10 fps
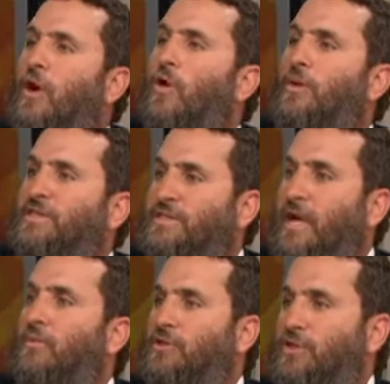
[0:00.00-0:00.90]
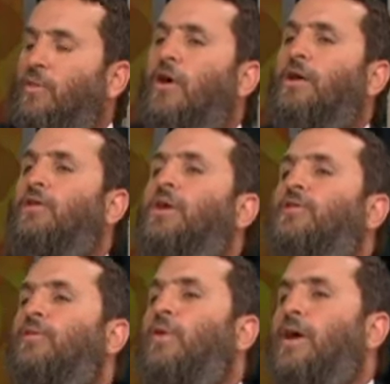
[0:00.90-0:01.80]
always get what you want. Look
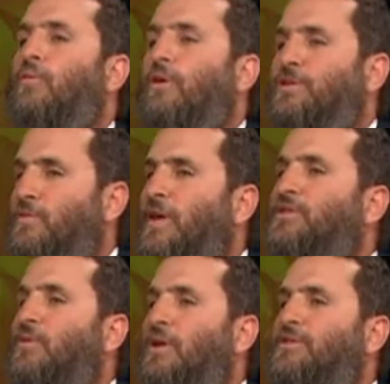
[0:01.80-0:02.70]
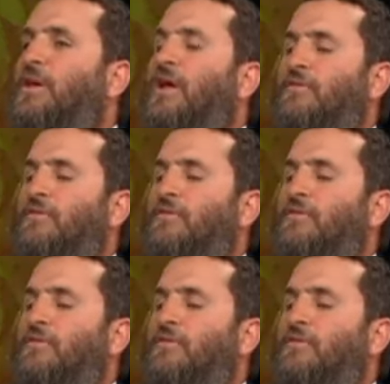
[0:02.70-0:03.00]
at the way it works in restaurants.